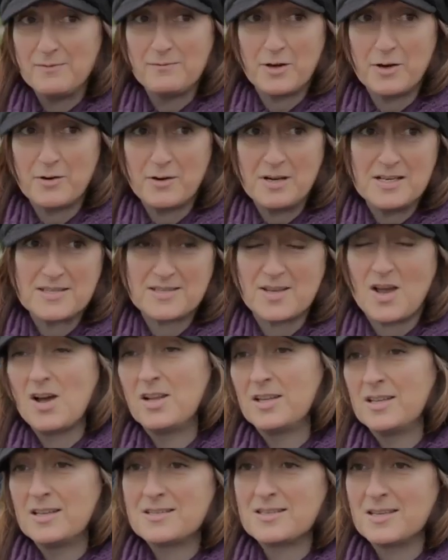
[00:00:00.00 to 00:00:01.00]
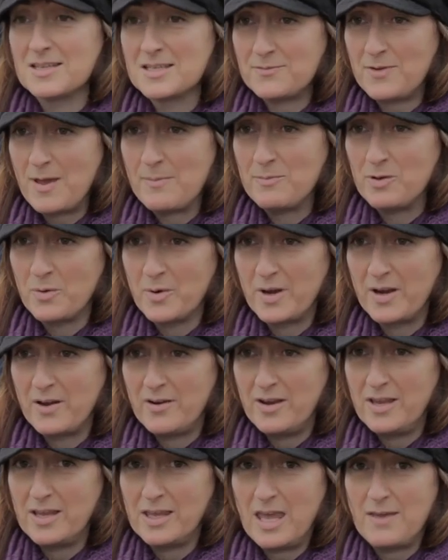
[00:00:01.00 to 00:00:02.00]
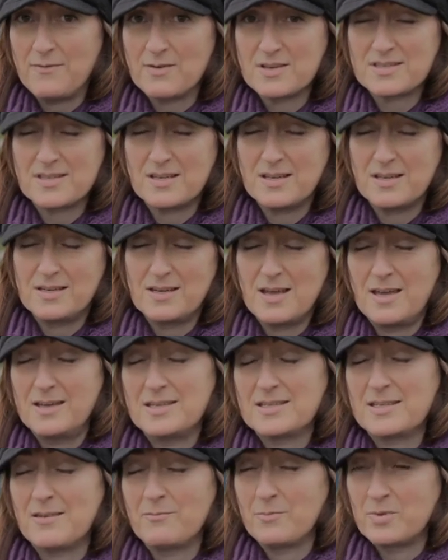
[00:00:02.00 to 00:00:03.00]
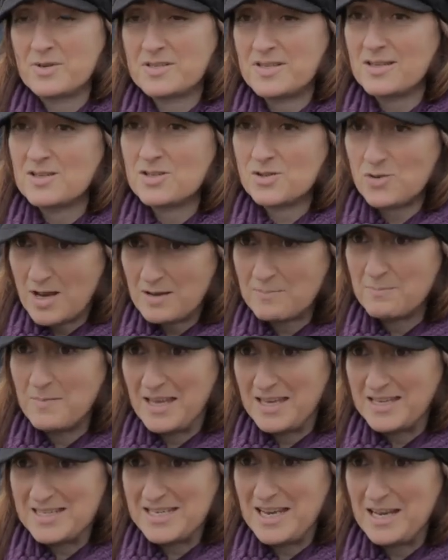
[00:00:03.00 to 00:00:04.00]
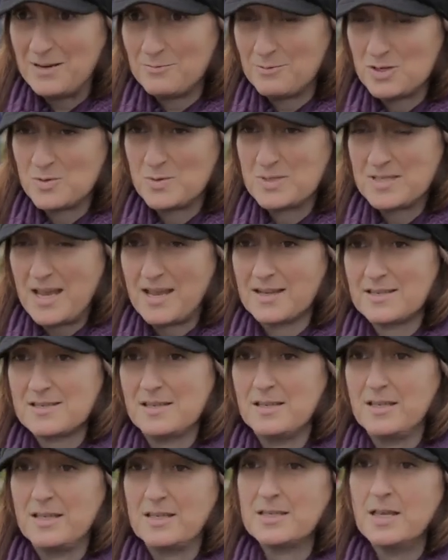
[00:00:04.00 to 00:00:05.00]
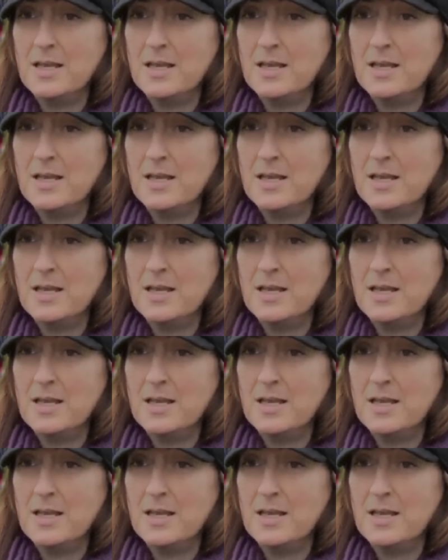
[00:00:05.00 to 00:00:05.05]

very solid since February. It gave us a 97% strike mandate, which was excellent.